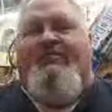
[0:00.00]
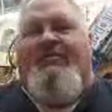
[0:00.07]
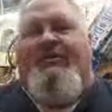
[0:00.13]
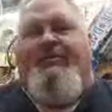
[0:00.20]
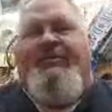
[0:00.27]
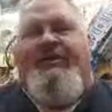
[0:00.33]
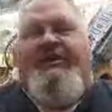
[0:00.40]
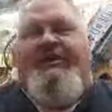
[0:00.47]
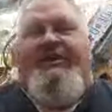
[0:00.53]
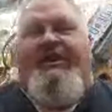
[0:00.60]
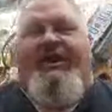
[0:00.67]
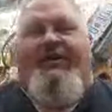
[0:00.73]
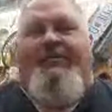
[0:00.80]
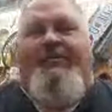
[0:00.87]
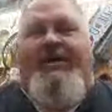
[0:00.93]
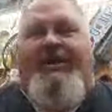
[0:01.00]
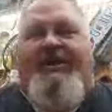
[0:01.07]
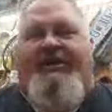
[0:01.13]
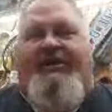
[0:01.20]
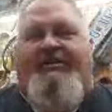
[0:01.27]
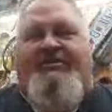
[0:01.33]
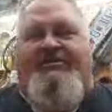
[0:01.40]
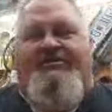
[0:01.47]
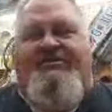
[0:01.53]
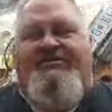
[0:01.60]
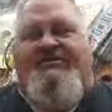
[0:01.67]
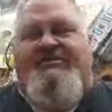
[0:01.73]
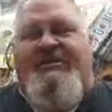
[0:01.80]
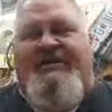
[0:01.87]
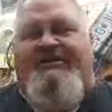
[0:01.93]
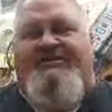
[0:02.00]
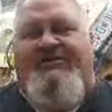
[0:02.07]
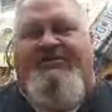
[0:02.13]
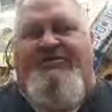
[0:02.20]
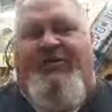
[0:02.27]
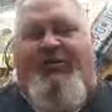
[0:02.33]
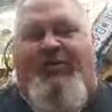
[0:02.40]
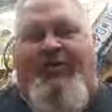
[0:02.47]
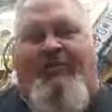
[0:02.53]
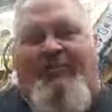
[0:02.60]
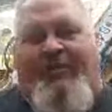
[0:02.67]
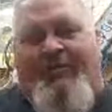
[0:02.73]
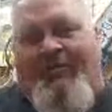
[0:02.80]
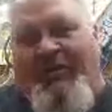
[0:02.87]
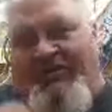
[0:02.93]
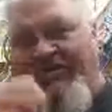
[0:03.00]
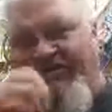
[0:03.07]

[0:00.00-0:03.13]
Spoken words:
and me being diabetic, it takes a toll on my blood